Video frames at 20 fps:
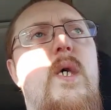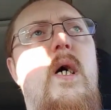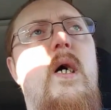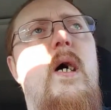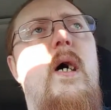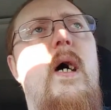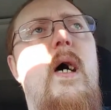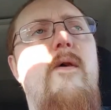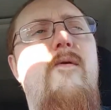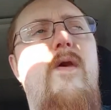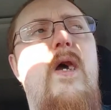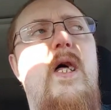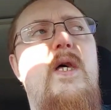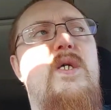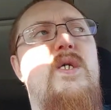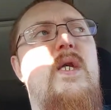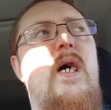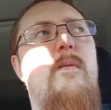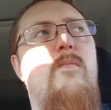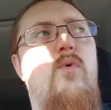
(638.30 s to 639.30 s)
Uh, kind of
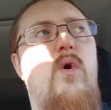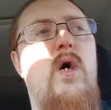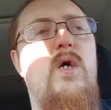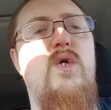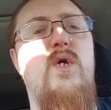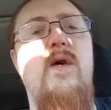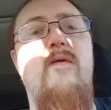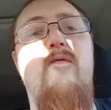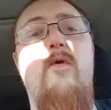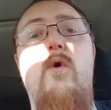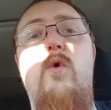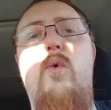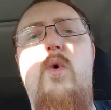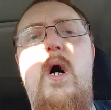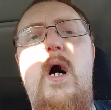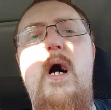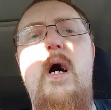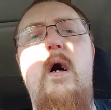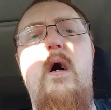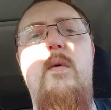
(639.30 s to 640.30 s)
stopped watching it for a
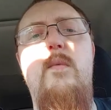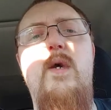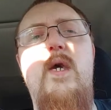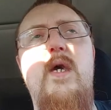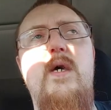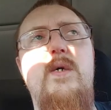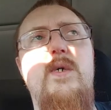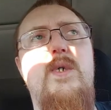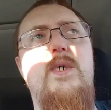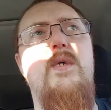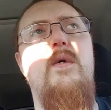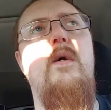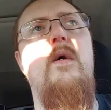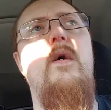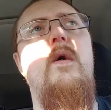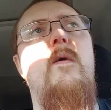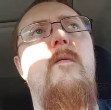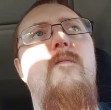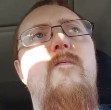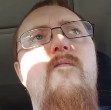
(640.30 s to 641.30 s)
while because
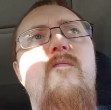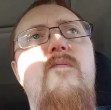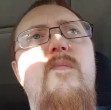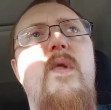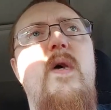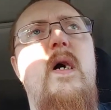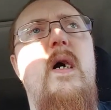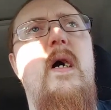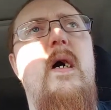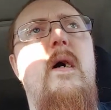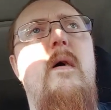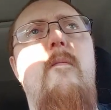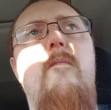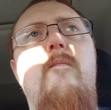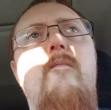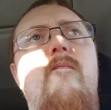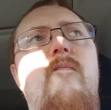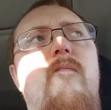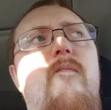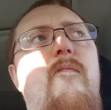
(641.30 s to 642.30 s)
um,